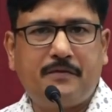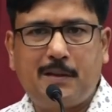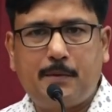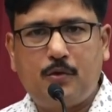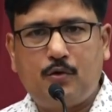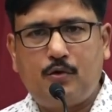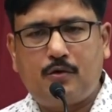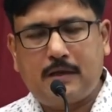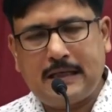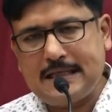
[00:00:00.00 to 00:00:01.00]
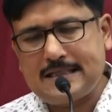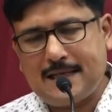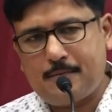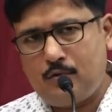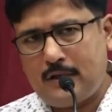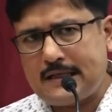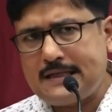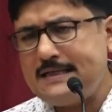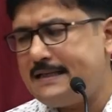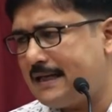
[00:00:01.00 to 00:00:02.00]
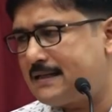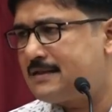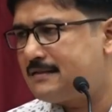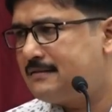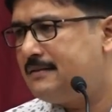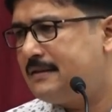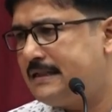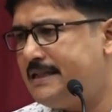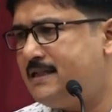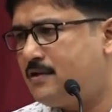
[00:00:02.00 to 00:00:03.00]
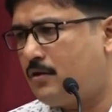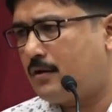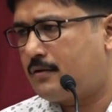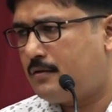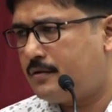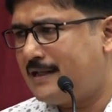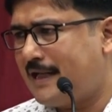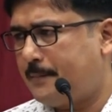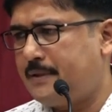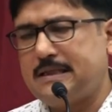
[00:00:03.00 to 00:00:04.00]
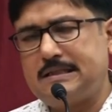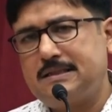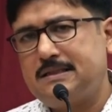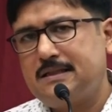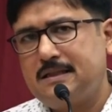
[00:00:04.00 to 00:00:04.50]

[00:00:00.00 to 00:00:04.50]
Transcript: whenever you go get time, go and read that T E D talk on that happiness.